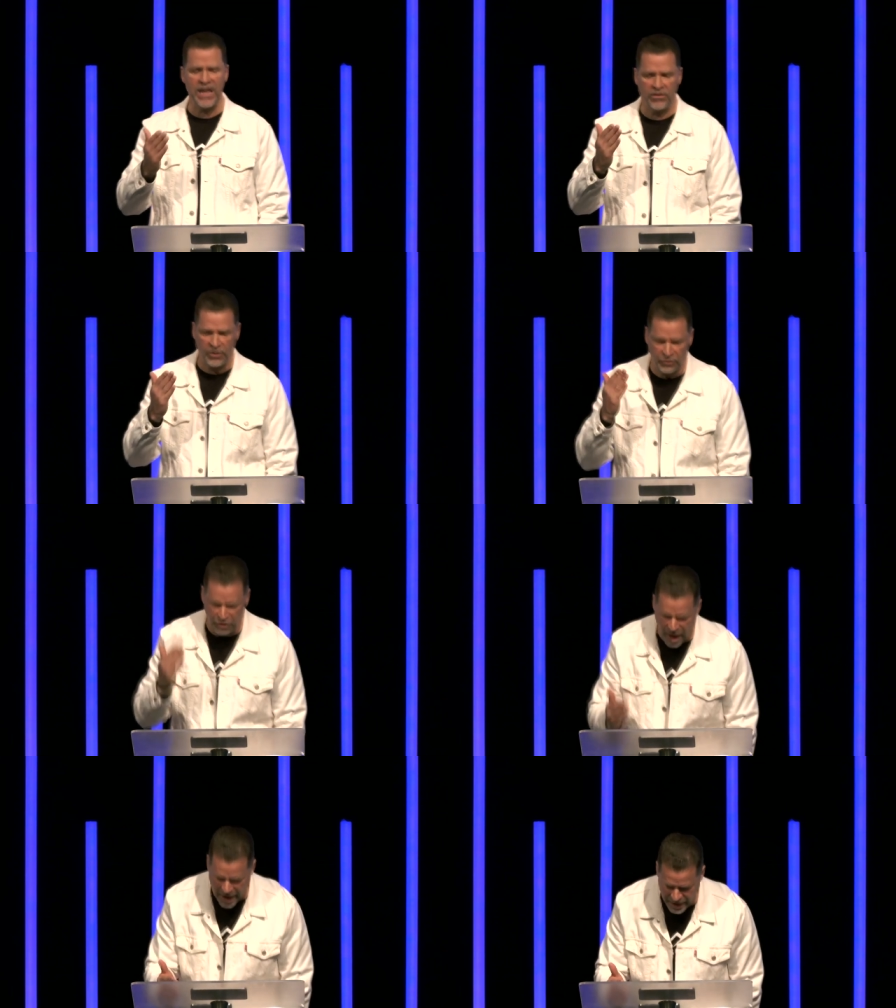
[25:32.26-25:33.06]
need to
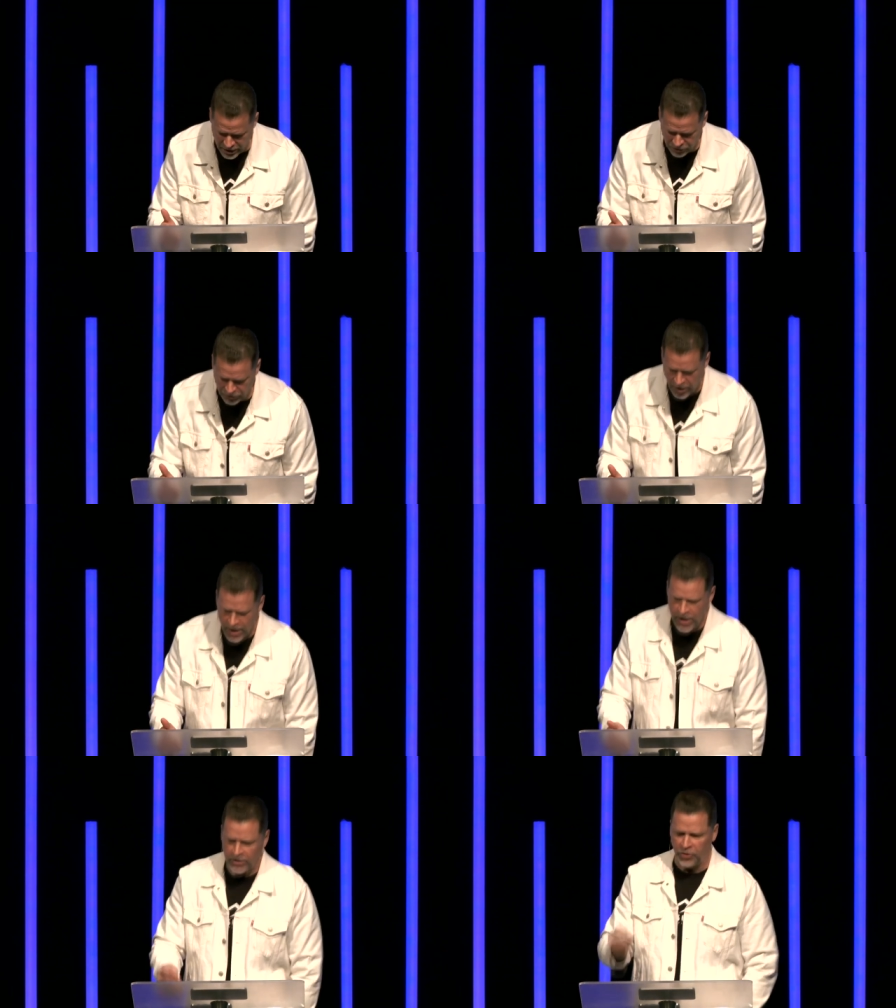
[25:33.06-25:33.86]
change
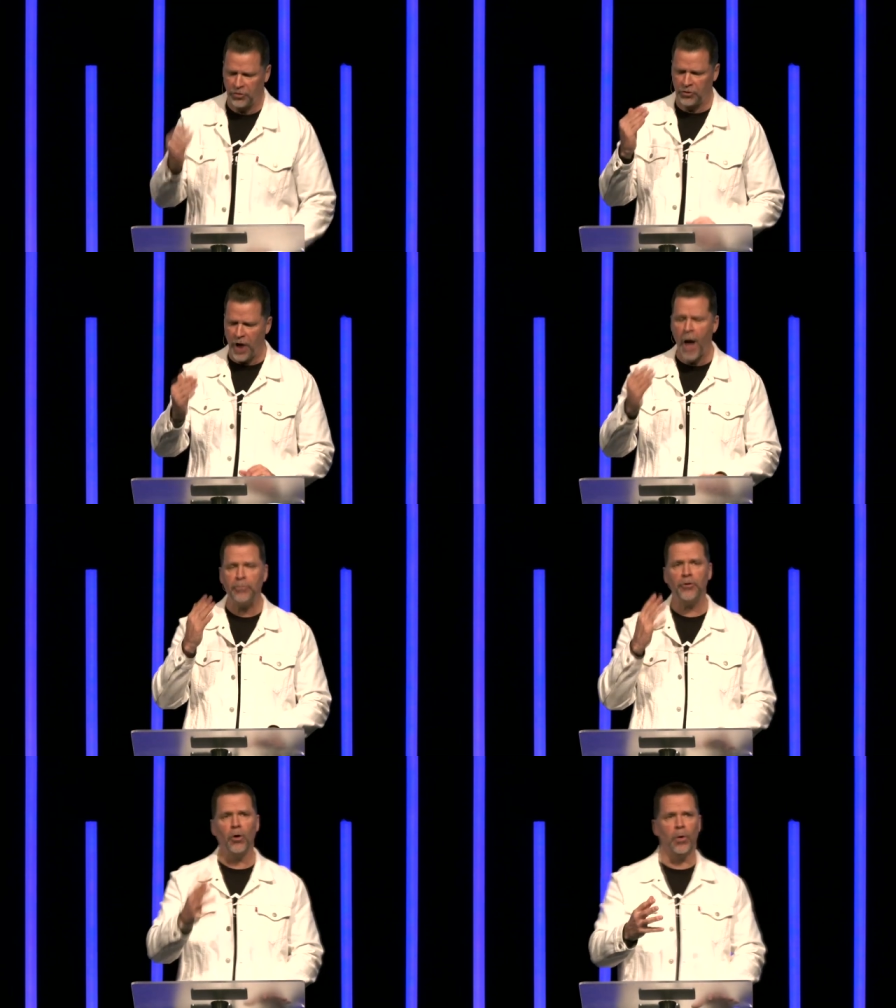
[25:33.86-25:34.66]
to
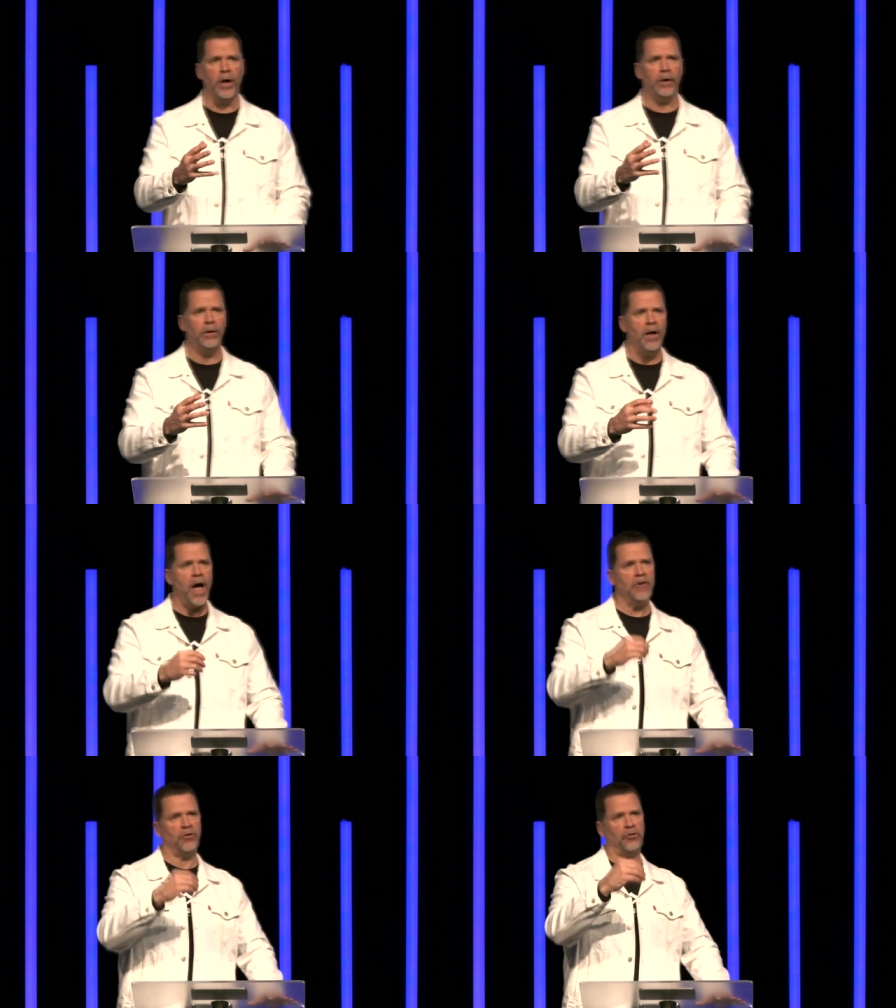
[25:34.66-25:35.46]
stop doing
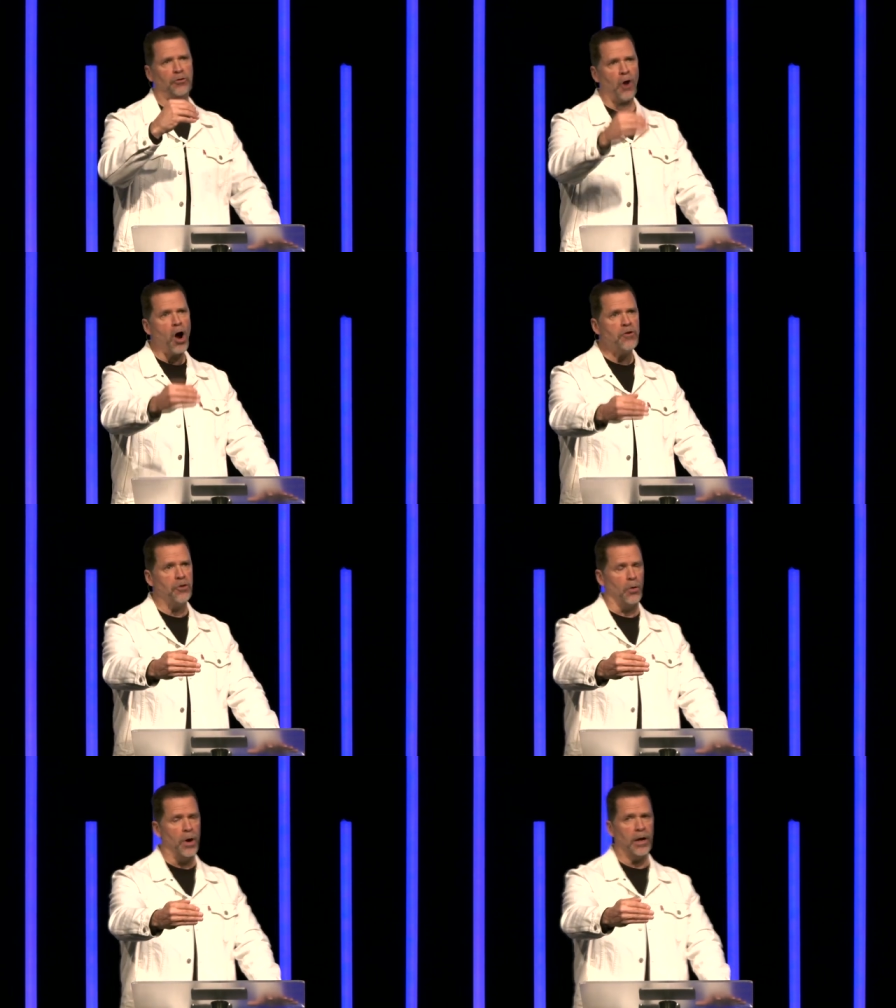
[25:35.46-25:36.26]
and to start
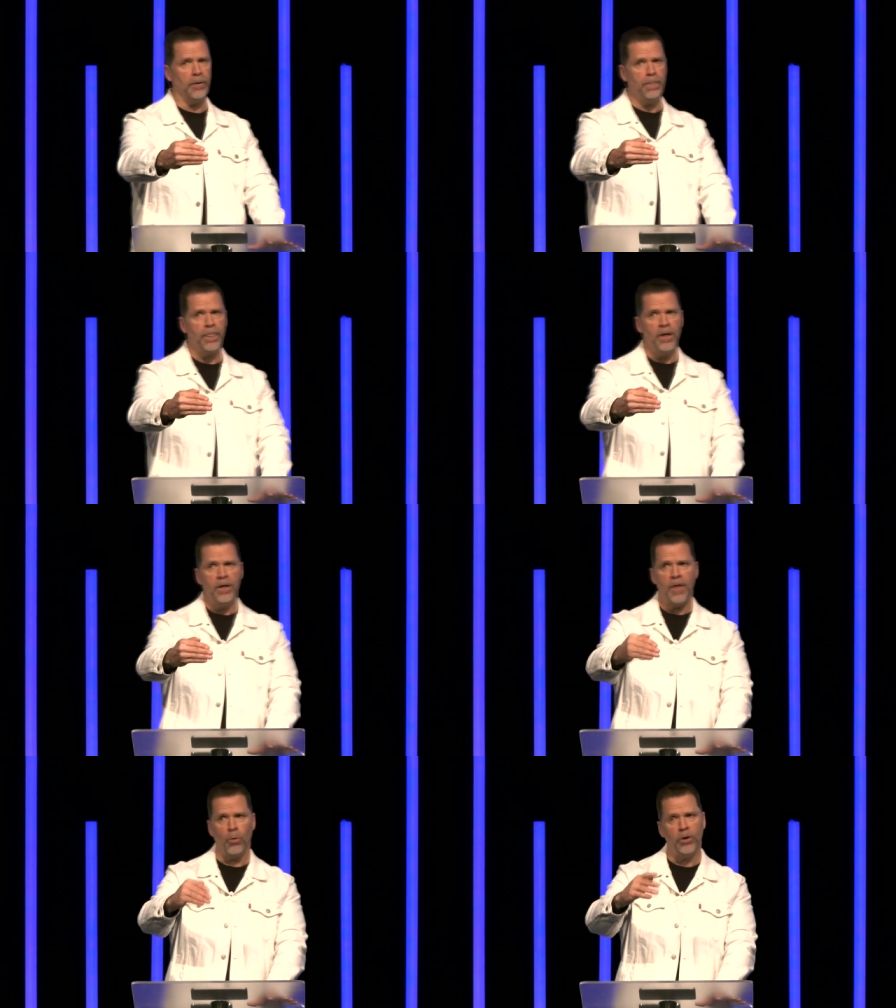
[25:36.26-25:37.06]
doing
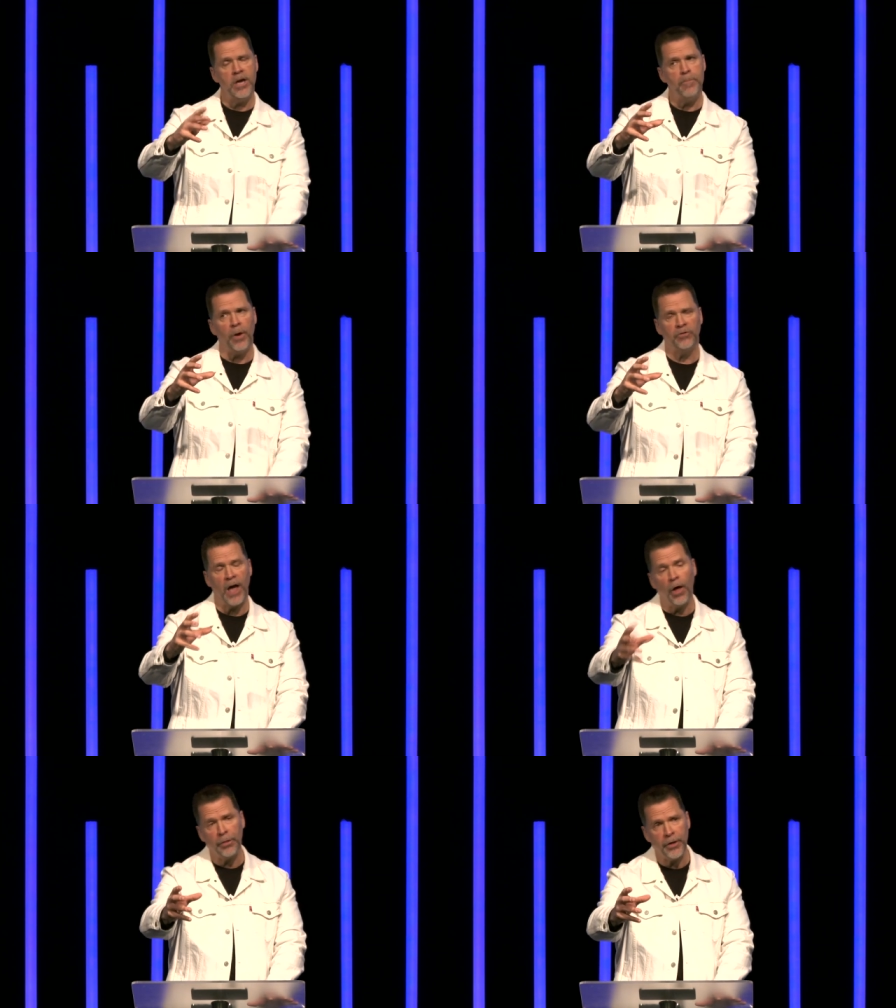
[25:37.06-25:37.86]
that will keep us
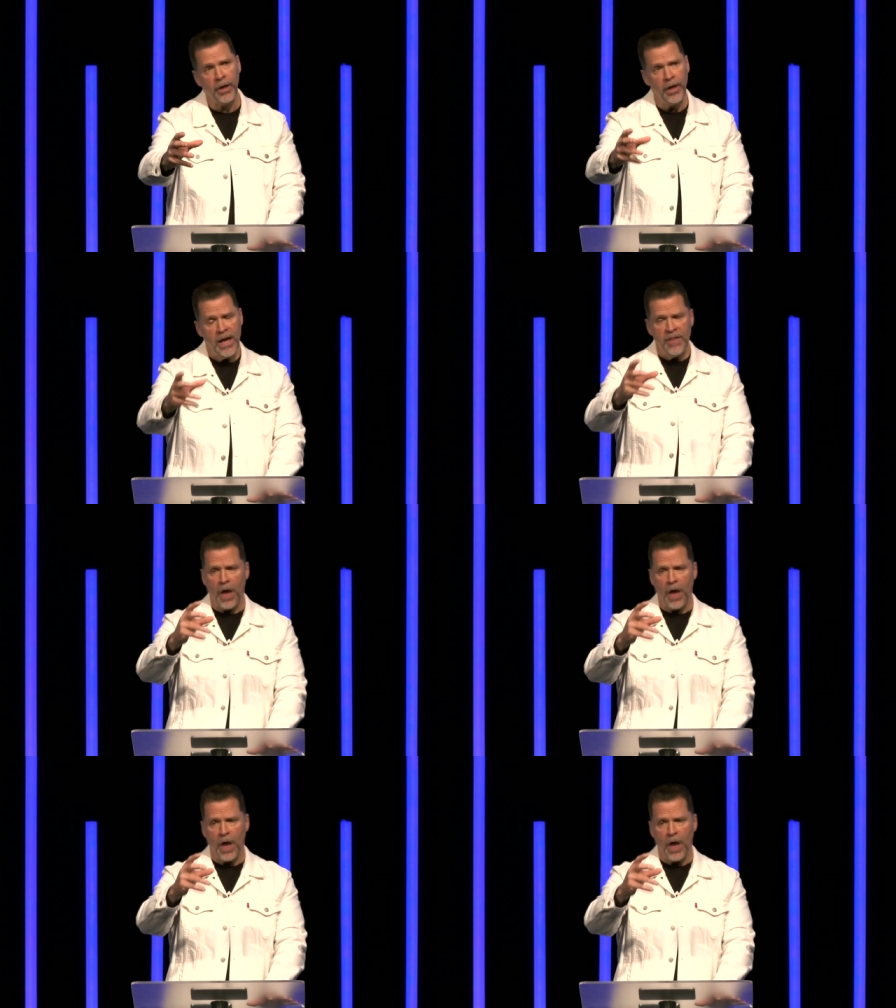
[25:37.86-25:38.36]
healthy,